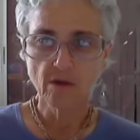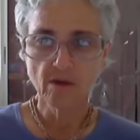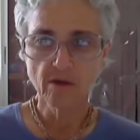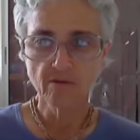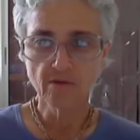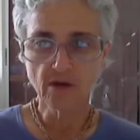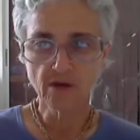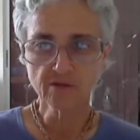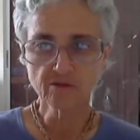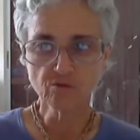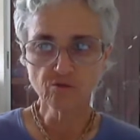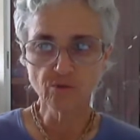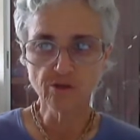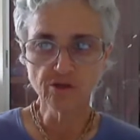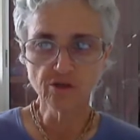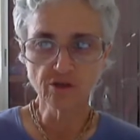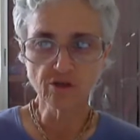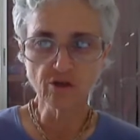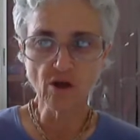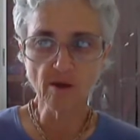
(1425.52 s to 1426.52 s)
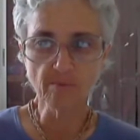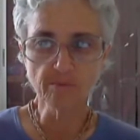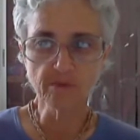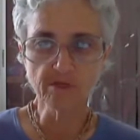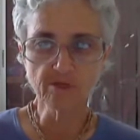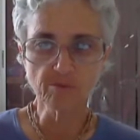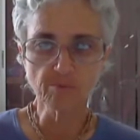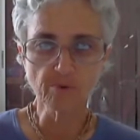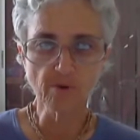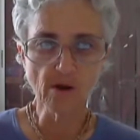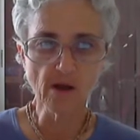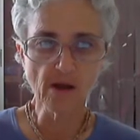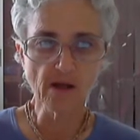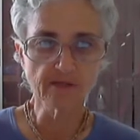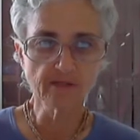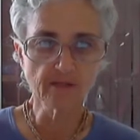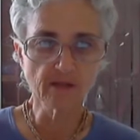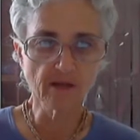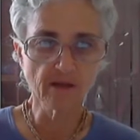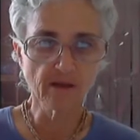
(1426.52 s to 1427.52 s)
Thus, we should not be
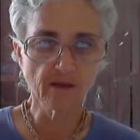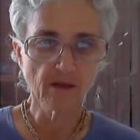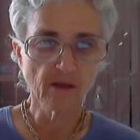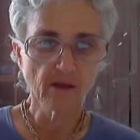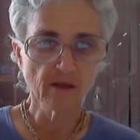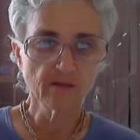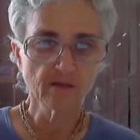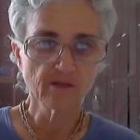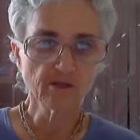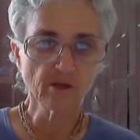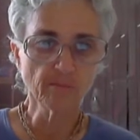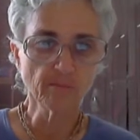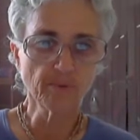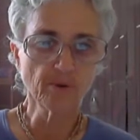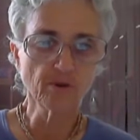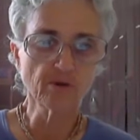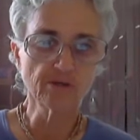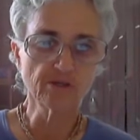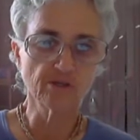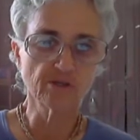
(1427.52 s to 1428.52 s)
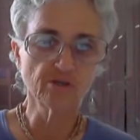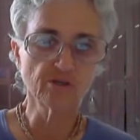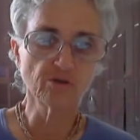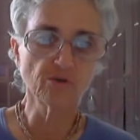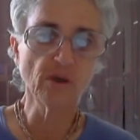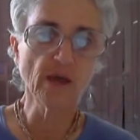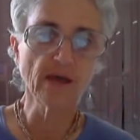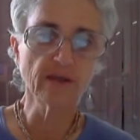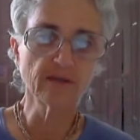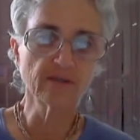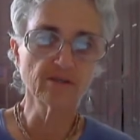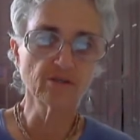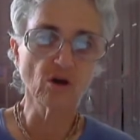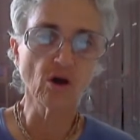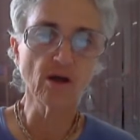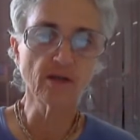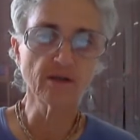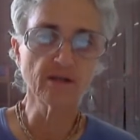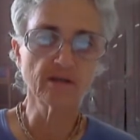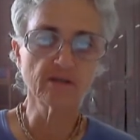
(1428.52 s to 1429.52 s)
surprised that some persons who had his
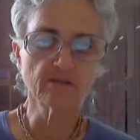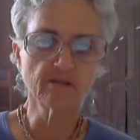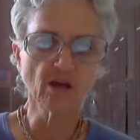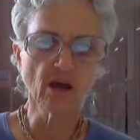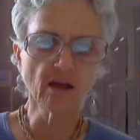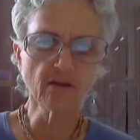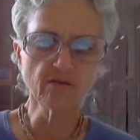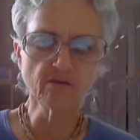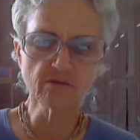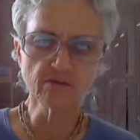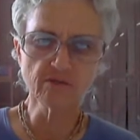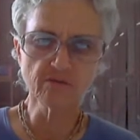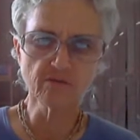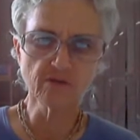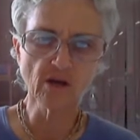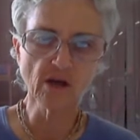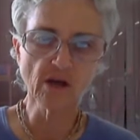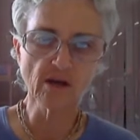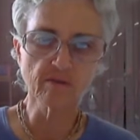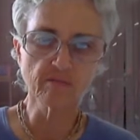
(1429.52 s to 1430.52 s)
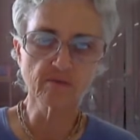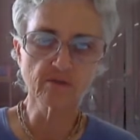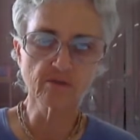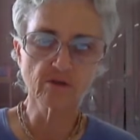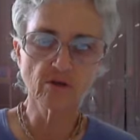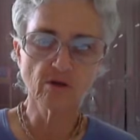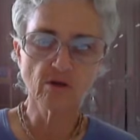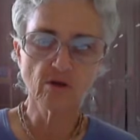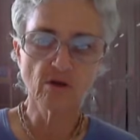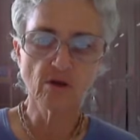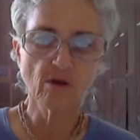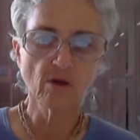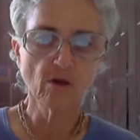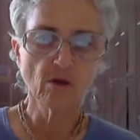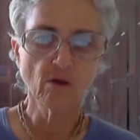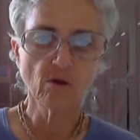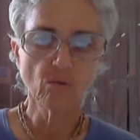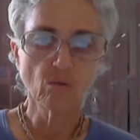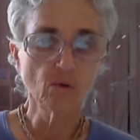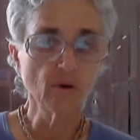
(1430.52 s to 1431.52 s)
audience hundreds of times
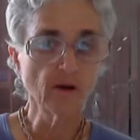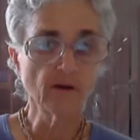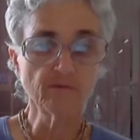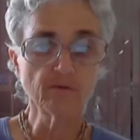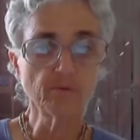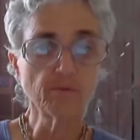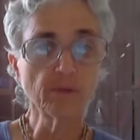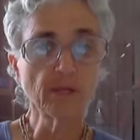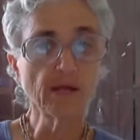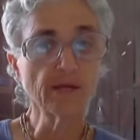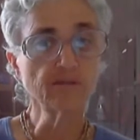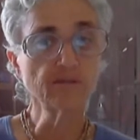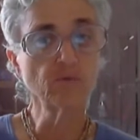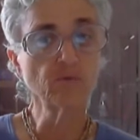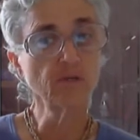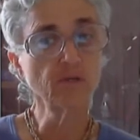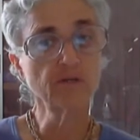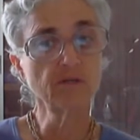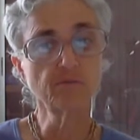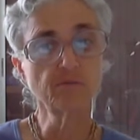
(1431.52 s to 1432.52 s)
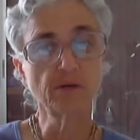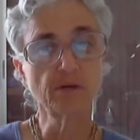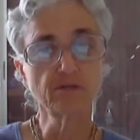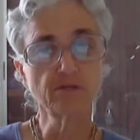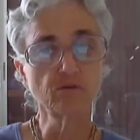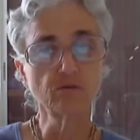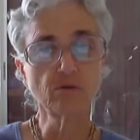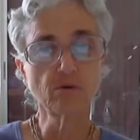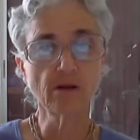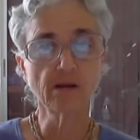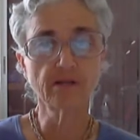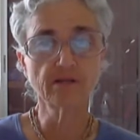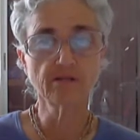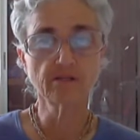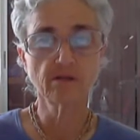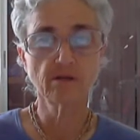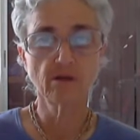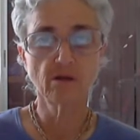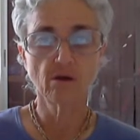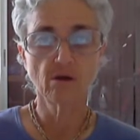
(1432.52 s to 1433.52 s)
were never blessed with his special grace,
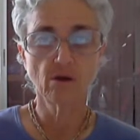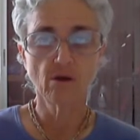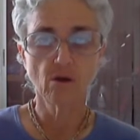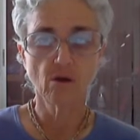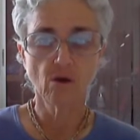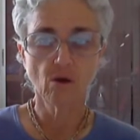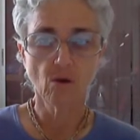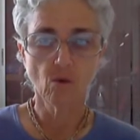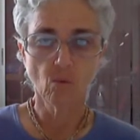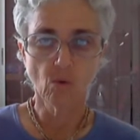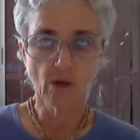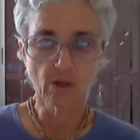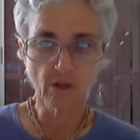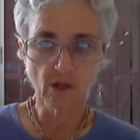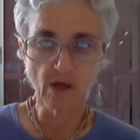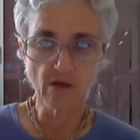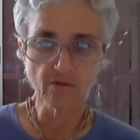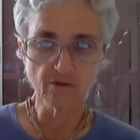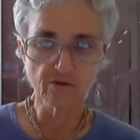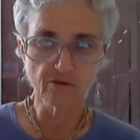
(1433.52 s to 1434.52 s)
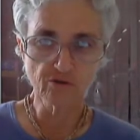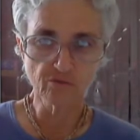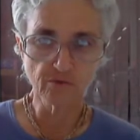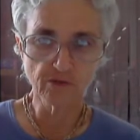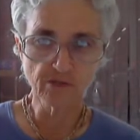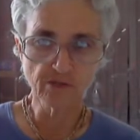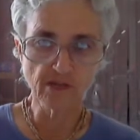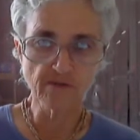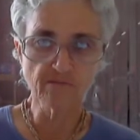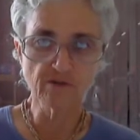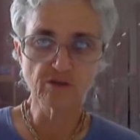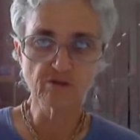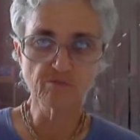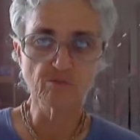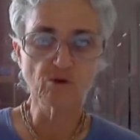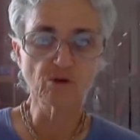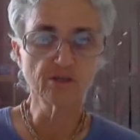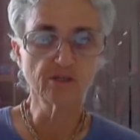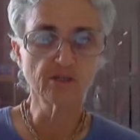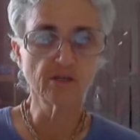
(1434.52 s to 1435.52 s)
while others received his
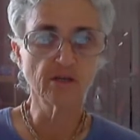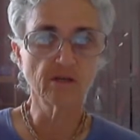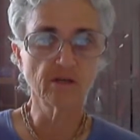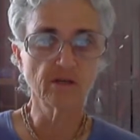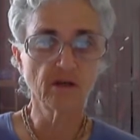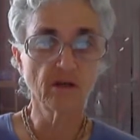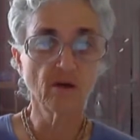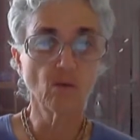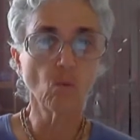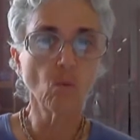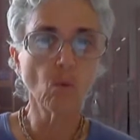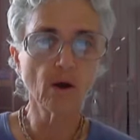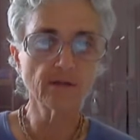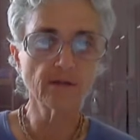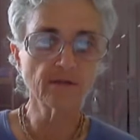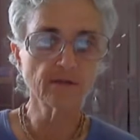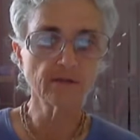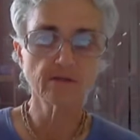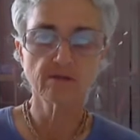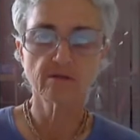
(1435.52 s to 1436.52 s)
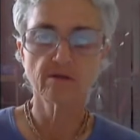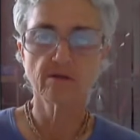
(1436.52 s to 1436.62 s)
mercy at once.